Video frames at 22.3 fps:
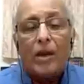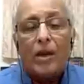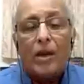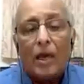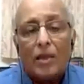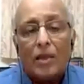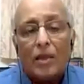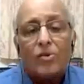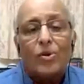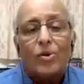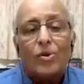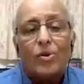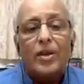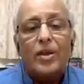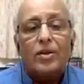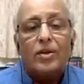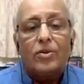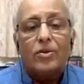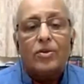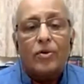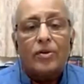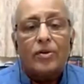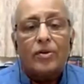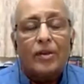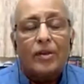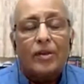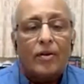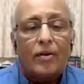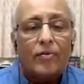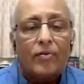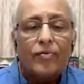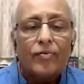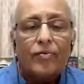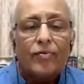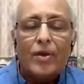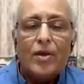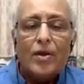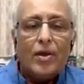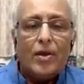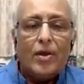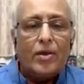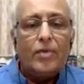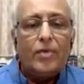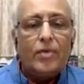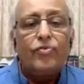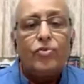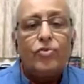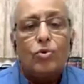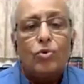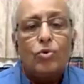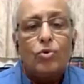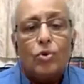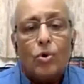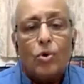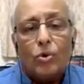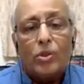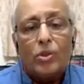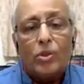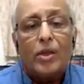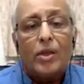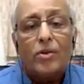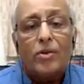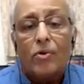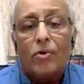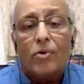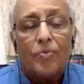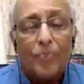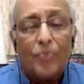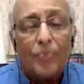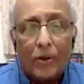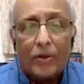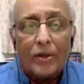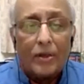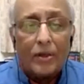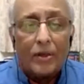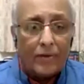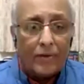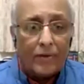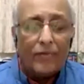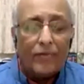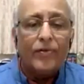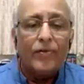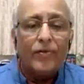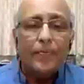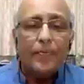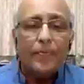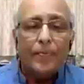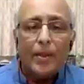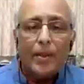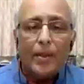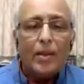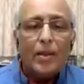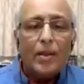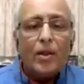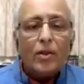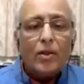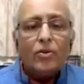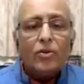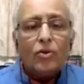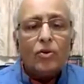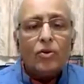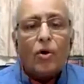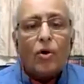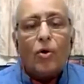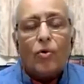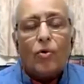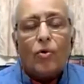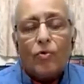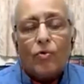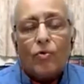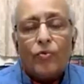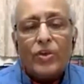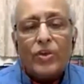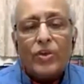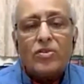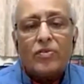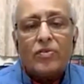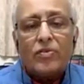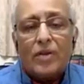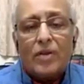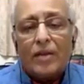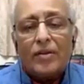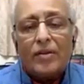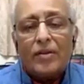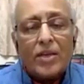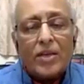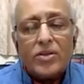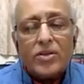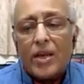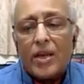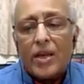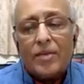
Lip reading: and isolate yourself if you know that you are positive. So, which essentially